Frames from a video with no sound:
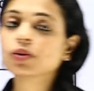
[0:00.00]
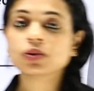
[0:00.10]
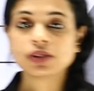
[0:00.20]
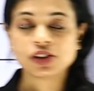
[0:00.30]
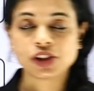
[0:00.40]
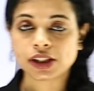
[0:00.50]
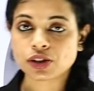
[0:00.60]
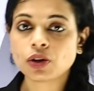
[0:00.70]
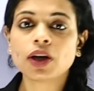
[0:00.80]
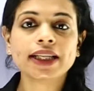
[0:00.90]
Google
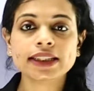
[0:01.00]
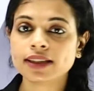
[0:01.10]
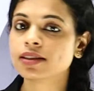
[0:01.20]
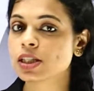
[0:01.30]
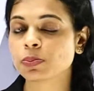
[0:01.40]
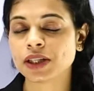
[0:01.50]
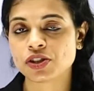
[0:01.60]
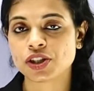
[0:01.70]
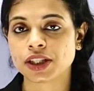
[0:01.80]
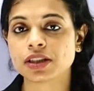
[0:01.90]
Sheet or any other
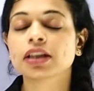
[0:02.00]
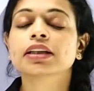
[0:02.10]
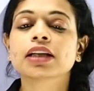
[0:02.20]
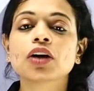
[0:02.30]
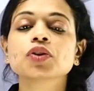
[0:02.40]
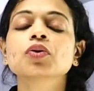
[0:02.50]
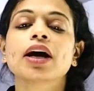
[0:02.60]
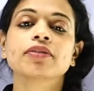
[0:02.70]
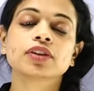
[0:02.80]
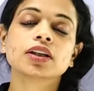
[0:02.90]
spreadsheet. Now you
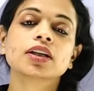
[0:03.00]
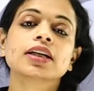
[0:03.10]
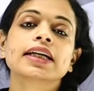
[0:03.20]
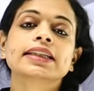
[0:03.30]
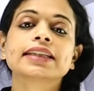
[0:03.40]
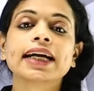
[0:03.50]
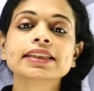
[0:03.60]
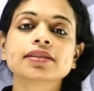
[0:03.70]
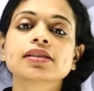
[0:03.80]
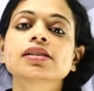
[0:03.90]
have the
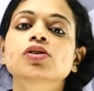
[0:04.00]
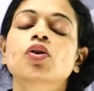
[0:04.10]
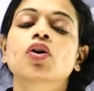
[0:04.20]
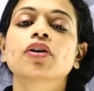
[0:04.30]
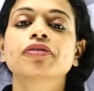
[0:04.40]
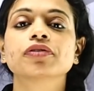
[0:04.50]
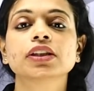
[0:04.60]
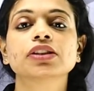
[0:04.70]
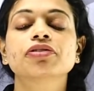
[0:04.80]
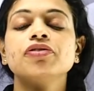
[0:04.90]
titles of the
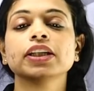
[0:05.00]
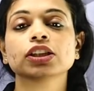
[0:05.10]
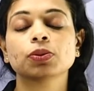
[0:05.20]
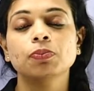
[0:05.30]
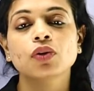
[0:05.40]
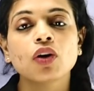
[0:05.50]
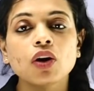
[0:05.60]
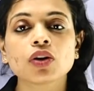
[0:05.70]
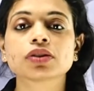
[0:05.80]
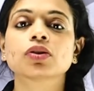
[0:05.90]
different
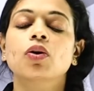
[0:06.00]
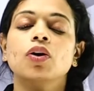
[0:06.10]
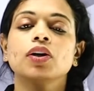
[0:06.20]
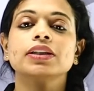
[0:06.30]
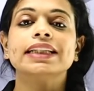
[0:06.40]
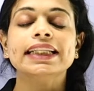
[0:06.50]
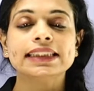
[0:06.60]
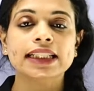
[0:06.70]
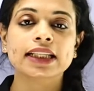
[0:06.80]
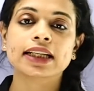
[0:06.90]
blogs, or
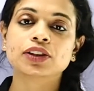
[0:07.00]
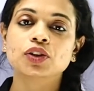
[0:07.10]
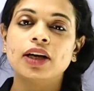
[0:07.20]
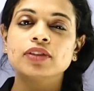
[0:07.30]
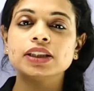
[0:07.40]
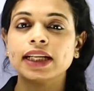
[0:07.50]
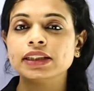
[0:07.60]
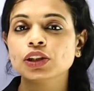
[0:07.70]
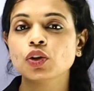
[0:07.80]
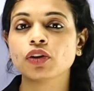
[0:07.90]
let's say that you have the
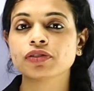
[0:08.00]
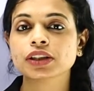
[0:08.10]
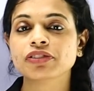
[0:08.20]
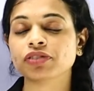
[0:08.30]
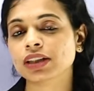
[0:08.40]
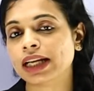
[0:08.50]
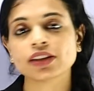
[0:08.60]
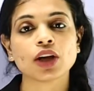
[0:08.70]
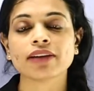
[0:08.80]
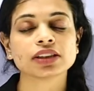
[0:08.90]
title of the different, like
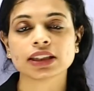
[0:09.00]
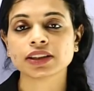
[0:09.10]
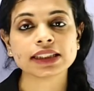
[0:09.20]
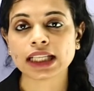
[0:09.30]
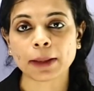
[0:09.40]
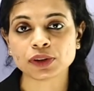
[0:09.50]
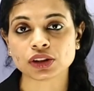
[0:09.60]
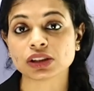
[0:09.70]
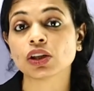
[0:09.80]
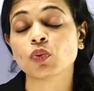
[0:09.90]
you have certain
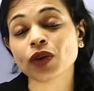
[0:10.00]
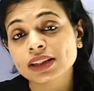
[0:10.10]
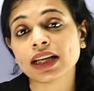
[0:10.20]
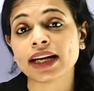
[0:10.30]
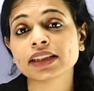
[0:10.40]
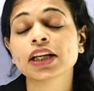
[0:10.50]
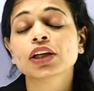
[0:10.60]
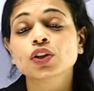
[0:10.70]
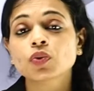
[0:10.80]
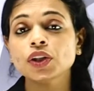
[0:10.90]
captions. Now with that,
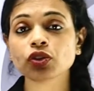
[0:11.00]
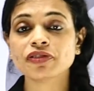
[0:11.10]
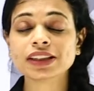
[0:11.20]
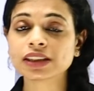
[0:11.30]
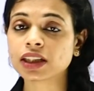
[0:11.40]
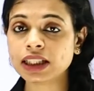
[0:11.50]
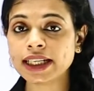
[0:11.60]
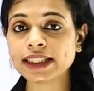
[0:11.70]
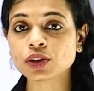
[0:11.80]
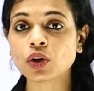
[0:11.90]
you want to first
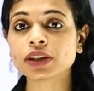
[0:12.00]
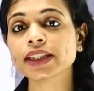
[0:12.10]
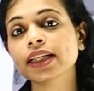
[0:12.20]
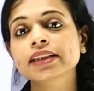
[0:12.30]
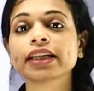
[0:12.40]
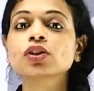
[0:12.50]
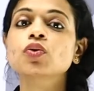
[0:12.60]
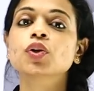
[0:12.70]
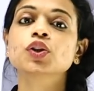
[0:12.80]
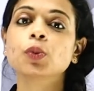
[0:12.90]
create content and then
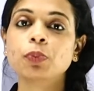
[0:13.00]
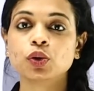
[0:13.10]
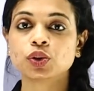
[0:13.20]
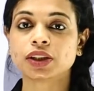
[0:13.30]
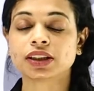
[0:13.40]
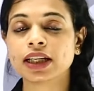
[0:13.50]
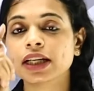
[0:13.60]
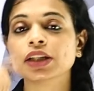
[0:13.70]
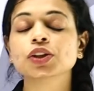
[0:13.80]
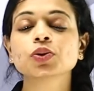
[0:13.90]
you want to post it.
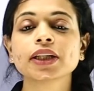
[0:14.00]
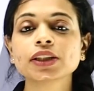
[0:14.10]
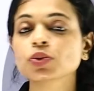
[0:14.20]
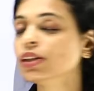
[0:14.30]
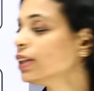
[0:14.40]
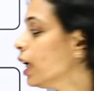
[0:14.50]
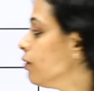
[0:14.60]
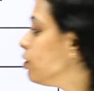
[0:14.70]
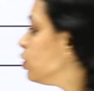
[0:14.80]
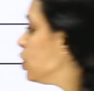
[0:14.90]
You can do the
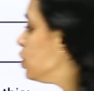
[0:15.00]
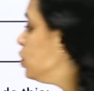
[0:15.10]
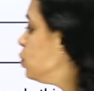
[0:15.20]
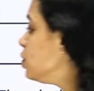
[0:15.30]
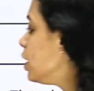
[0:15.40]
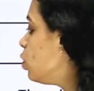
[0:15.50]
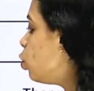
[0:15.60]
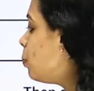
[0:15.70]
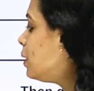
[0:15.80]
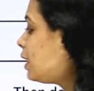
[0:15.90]
same using
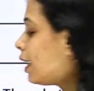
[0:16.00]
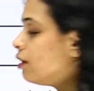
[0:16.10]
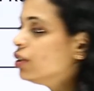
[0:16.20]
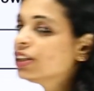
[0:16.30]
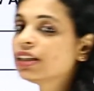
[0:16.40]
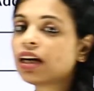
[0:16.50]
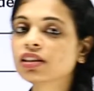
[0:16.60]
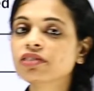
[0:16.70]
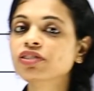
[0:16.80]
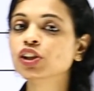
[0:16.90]
OpenAI, which is an
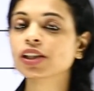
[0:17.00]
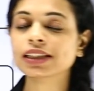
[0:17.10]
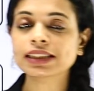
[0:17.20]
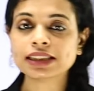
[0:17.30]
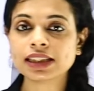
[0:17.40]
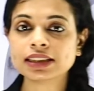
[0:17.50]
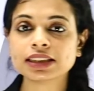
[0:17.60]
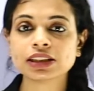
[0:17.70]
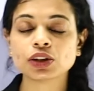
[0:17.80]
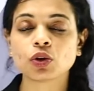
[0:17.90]
artificial
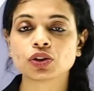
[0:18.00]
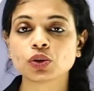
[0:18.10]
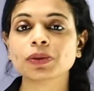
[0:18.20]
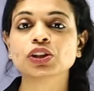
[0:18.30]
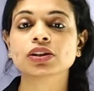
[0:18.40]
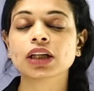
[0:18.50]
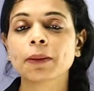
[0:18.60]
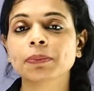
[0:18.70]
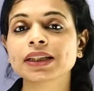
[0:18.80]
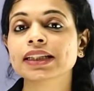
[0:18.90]
intelligence and automation
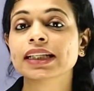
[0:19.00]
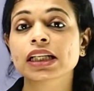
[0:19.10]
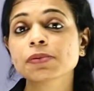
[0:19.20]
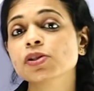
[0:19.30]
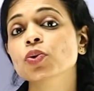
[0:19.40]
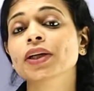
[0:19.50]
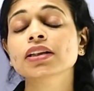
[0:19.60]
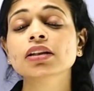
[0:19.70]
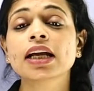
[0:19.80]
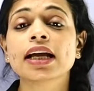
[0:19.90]
company that helps you
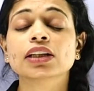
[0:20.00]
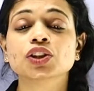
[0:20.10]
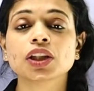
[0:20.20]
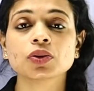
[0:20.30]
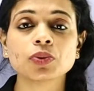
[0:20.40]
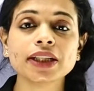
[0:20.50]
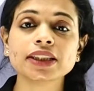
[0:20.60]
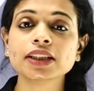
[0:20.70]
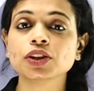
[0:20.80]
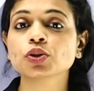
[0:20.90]
in
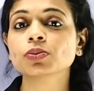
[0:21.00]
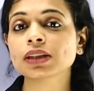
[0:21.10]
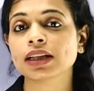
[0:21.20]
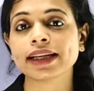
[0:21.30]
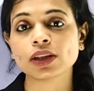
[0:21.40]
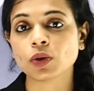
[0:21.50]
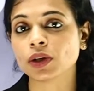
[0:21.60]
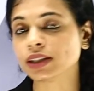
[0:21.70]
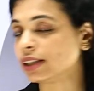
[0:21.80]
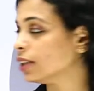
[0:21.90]
generating human-like
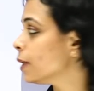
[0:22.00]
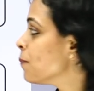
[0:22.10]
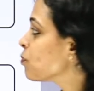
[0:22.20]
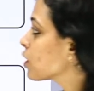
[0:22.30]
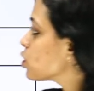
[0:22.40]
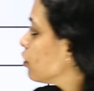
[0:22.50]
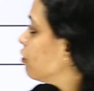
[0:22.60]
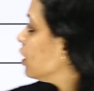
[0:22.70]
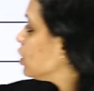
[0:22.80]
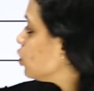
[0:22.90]
content. So
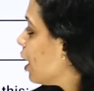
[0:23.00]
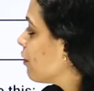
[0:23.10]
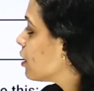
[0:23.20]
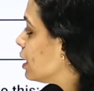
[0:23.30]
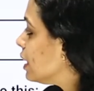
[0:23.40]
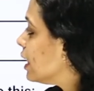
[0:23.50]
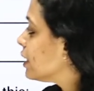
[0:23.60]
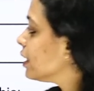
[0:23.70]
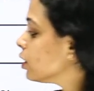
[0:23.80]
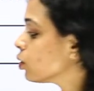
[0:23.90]
first you have
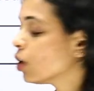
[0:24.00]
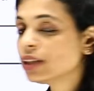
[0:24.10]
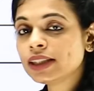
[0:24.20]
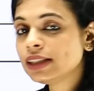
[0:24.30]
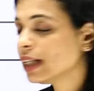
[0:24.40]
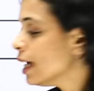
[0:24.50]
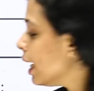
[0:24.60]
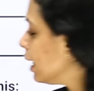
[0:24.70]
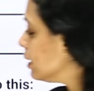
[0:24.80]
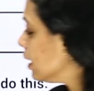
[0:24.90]
created the content
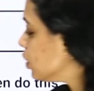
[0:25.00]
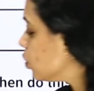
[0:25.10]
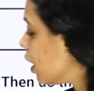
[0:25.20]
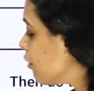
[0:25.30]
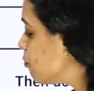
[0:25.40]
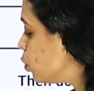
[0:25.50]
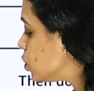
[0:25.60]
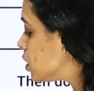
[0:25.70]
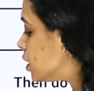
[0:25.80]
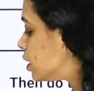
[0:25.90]
and then you have
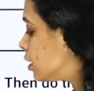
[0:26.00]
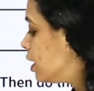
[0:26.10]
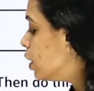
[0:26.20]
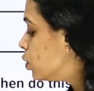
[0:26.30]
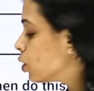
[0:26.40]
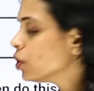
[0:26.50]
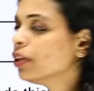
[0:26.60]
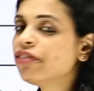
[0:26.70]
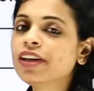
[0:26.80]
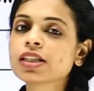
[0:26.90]
posted it. Not
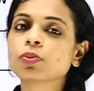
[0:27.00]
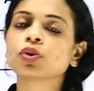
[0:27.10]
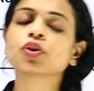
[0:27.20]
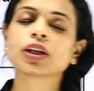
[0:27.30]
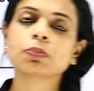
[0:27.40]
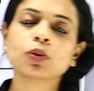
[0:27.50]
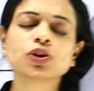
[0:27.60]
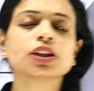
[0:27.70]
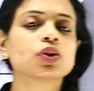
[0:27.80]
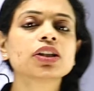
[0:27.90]
only Facebook, you can
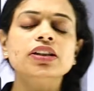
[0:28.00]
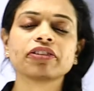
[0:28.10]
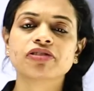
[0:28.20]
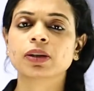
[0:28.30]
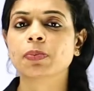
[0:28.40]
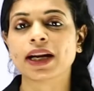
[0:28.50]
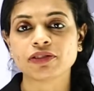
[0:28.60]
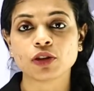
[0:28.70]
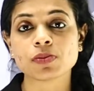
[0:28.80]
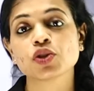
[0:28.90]
post it on different
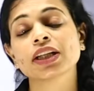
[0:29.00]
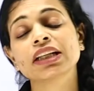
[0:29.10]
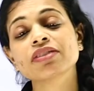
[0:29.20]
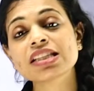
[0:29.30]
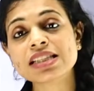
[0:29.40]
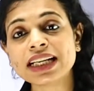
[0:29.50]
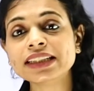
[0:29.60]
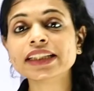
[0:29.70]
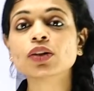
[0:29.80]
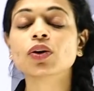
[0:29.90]
platforms. You can even
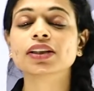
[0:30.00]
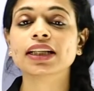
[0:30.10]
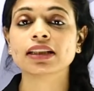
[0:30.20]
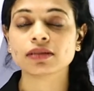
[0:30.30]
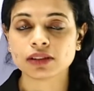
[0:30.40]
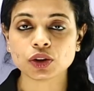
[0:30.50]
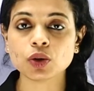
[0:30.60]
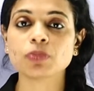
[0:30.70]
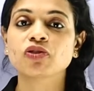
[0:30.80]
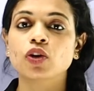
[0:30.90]
send it on, you
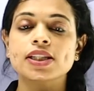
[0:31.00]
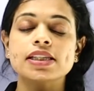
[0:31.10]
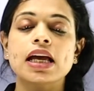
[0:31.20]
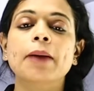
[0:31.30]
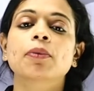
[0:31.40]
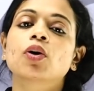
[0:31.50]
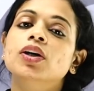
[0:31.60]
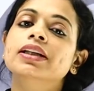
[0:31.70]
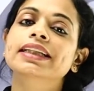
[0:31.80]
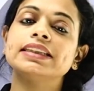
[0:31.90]
know, WhatsApp,
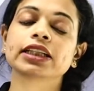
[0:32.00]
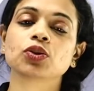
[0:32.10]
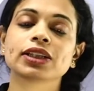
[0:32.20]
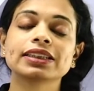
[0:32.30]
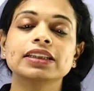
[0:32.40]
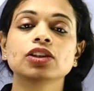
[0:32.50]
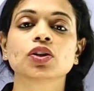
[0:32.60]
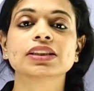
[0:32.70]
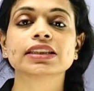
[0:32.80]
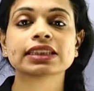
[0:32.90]
or let's say you can send it
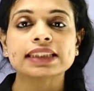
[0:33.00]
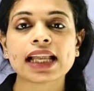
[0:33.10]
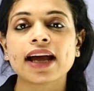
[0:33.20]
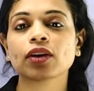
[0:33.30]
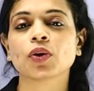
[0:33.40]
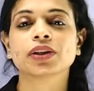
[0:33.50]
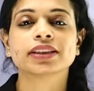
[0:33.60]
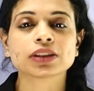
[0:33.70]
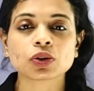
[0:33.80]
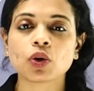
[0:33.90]
on Slack or
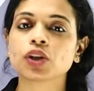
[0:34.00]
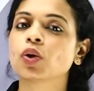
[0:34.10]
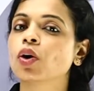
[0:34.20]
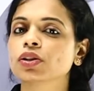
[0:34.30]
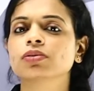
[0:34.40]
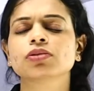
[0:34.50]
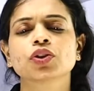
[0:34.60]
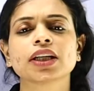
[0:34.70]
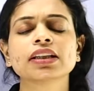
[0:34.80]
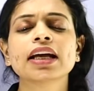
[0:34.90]
Discord, or you
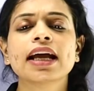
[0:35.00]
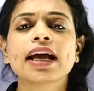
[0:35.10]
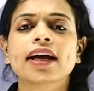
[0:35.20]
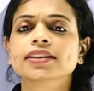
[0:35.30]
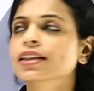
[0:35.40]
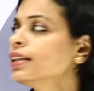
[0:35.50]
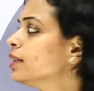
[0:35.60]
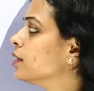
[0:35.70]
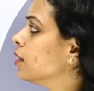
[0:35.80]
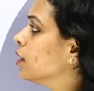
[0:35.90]
can
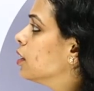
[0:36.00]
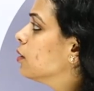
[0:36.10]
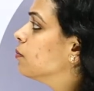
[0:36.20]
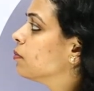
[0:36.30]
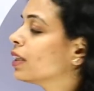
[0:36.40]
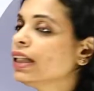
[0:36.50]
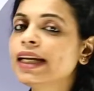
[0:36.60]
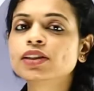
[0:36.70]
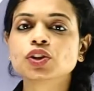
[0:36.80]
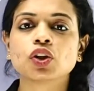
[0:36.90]
just uh,
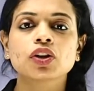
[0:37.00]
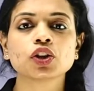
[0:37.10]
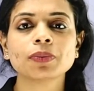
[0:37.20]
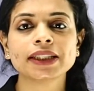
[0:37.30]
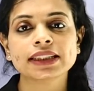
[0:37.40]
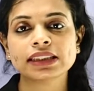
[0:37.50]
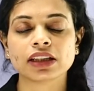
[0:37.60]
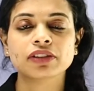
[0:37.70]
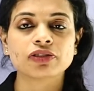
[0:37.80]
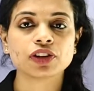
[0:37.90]
create a document and
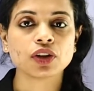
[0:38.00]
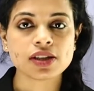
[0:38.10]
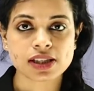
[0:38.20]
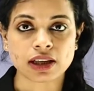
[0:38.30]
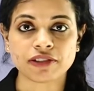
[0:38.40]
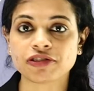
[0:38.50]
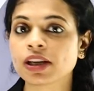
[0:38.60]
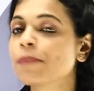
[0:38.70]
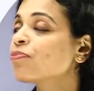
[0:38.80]
save it for yourself.